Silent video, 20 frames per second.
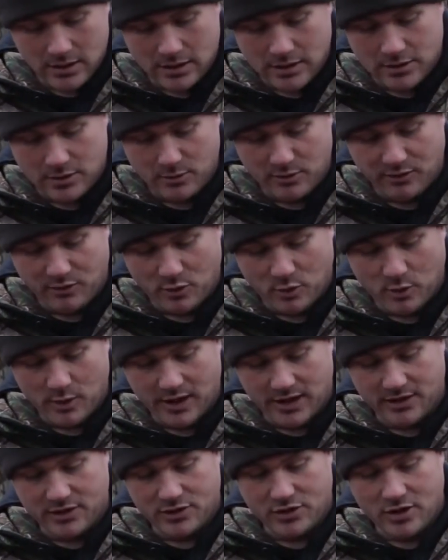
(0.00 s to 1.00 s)
So before we
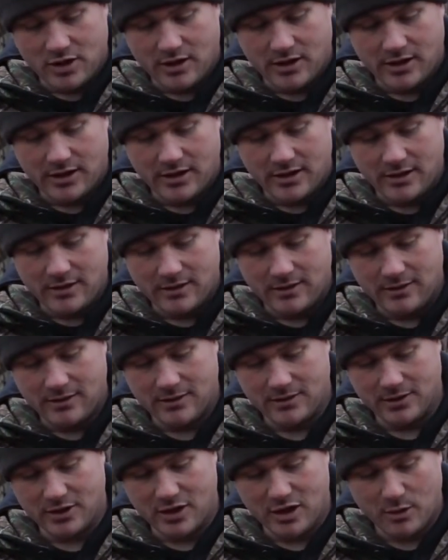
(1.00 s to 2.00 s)
get started,
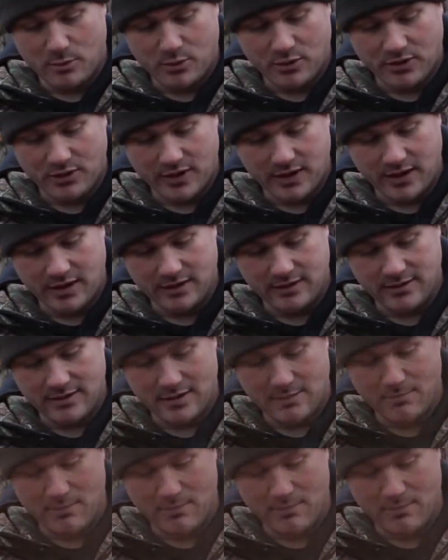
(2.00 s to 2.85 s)
there's a couple things that